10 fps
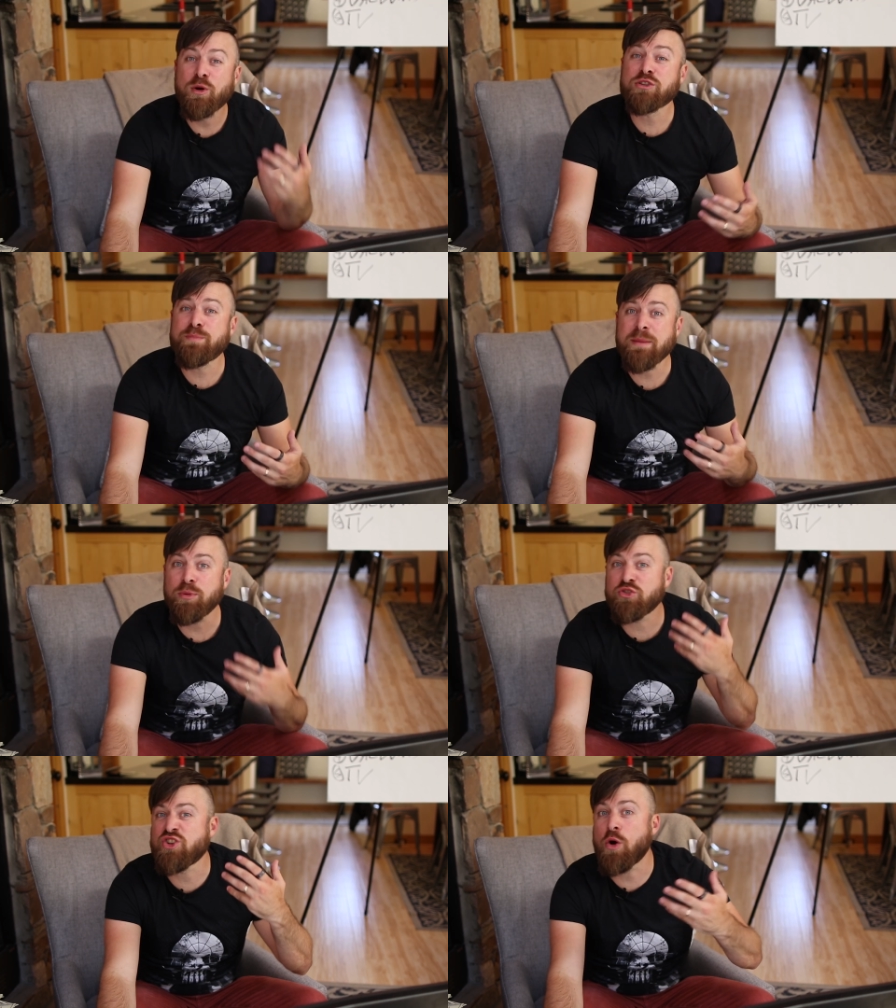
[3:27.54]
most
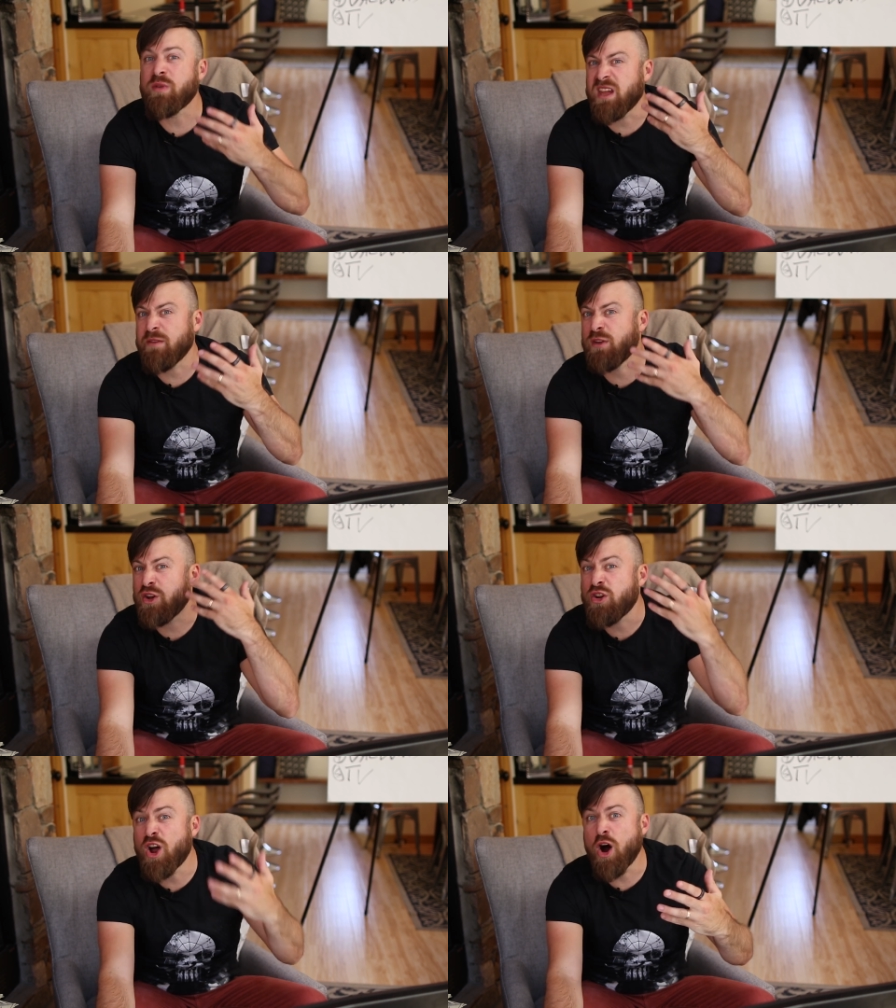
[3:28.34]
people don't
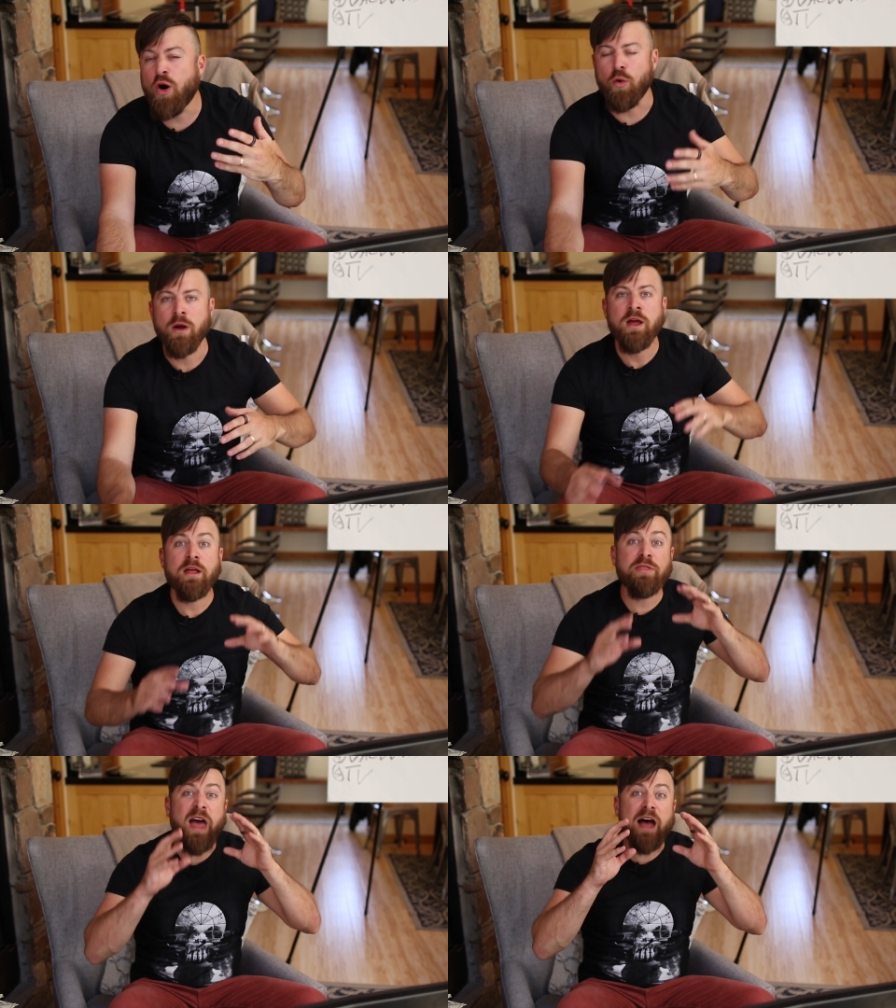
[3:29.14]
even know
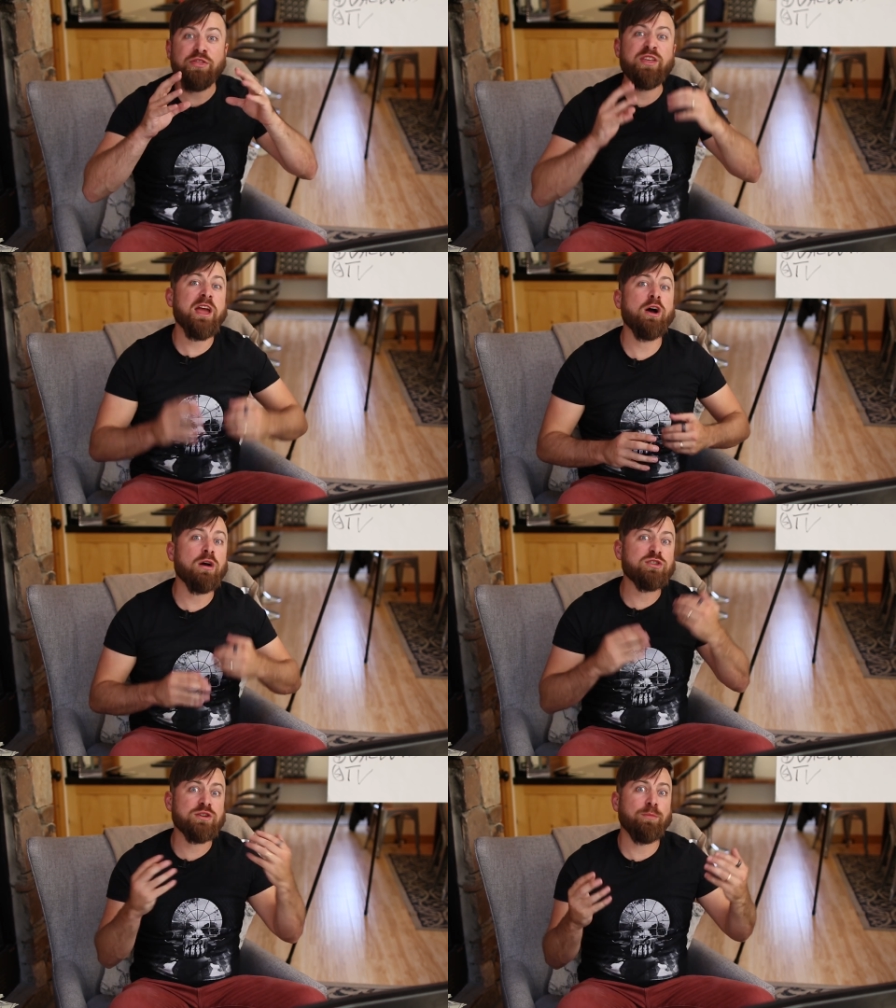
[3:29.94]
that they
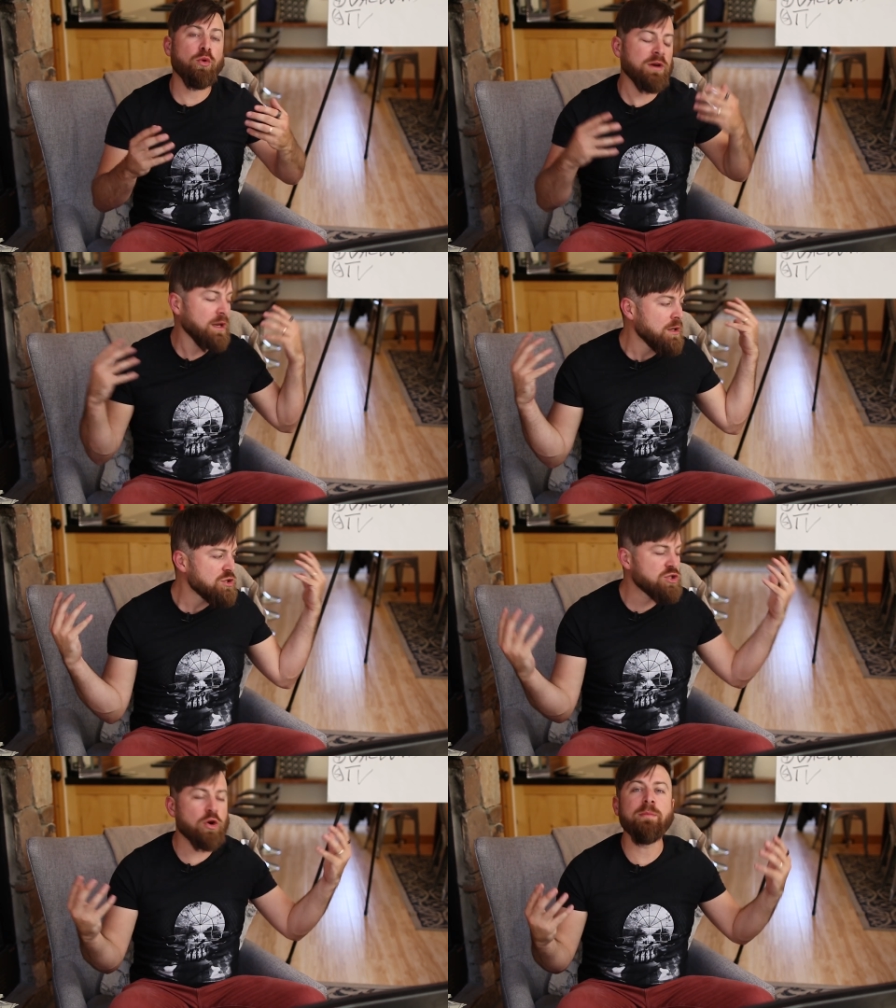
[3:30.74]
are supporting
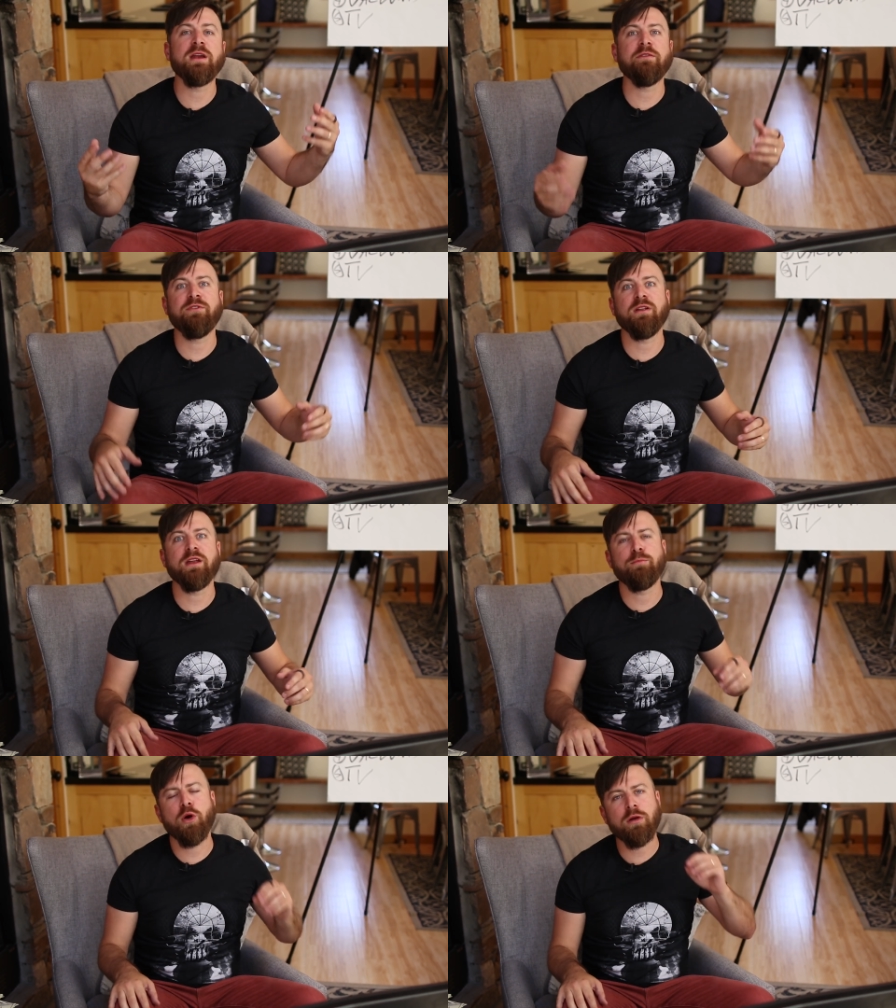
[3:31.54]
so many
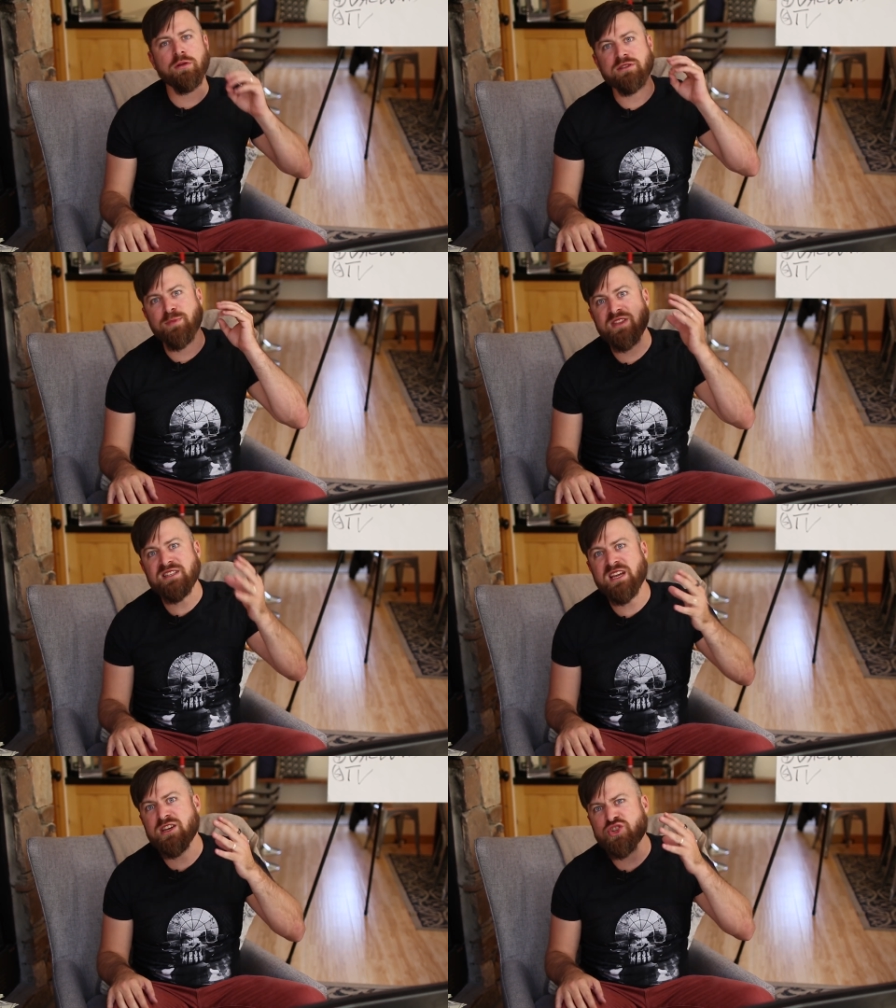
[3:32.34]
affiliate marketers, but
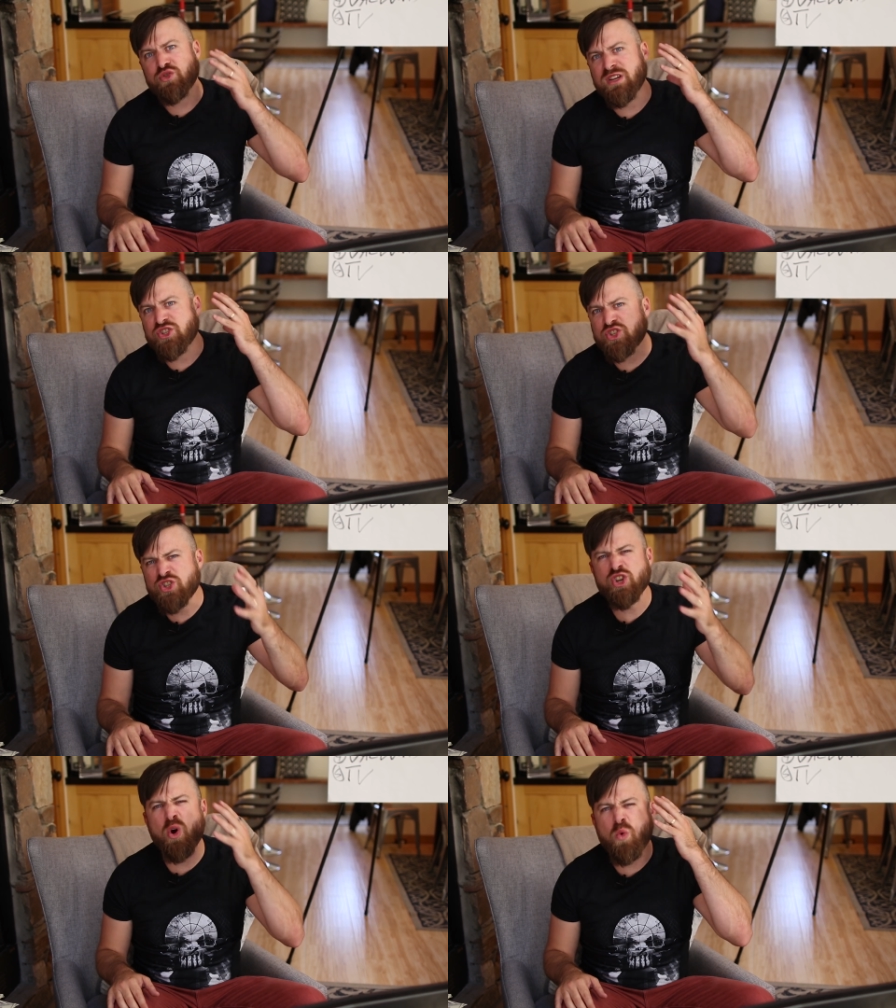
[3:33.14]
this industry is
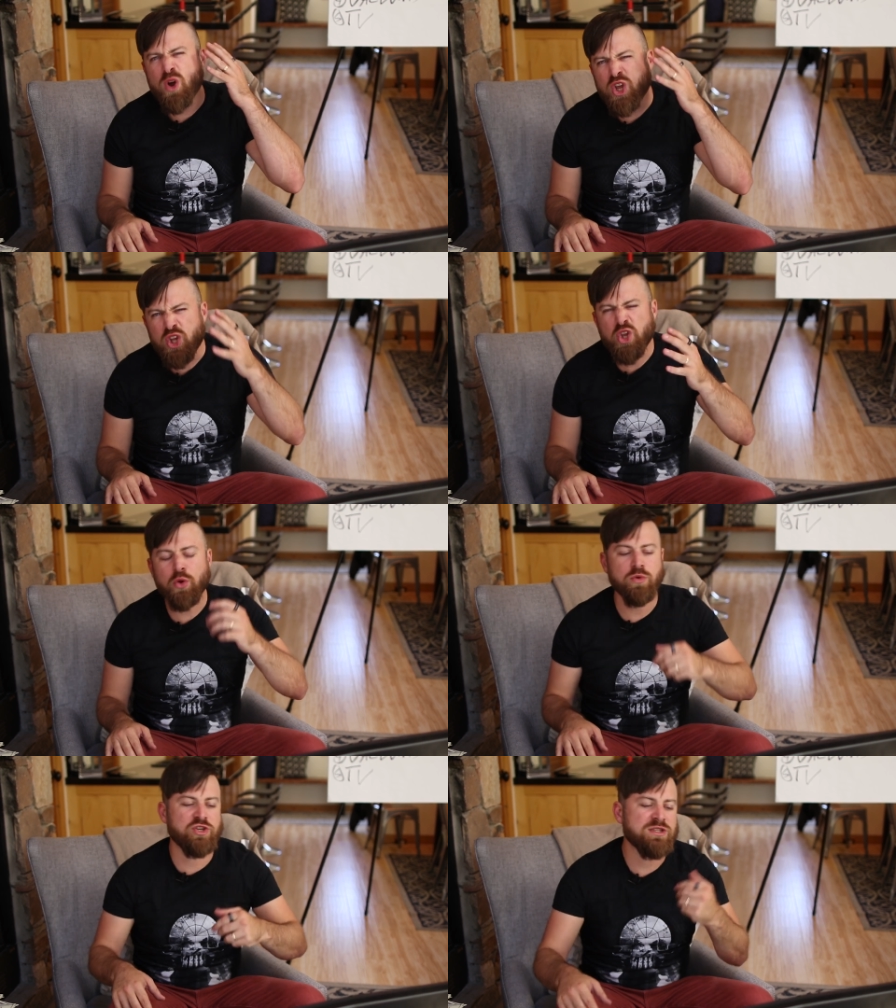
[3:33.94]
so
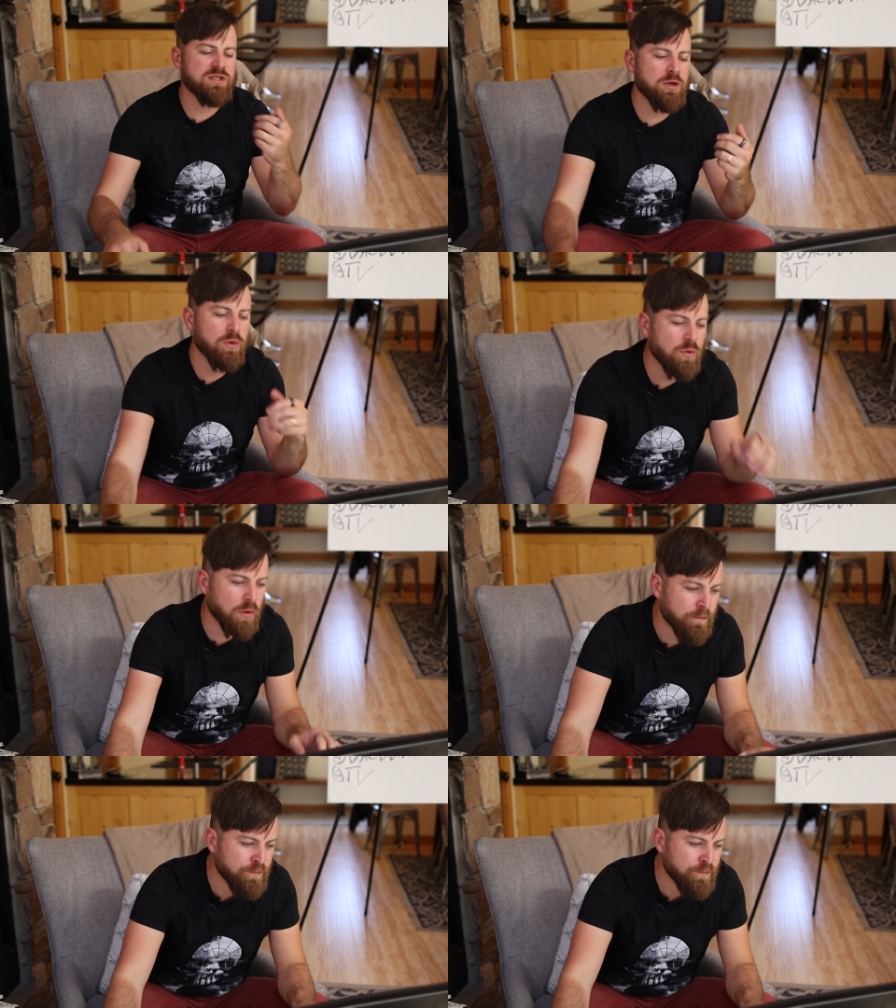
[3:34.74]
huge. It's so cool.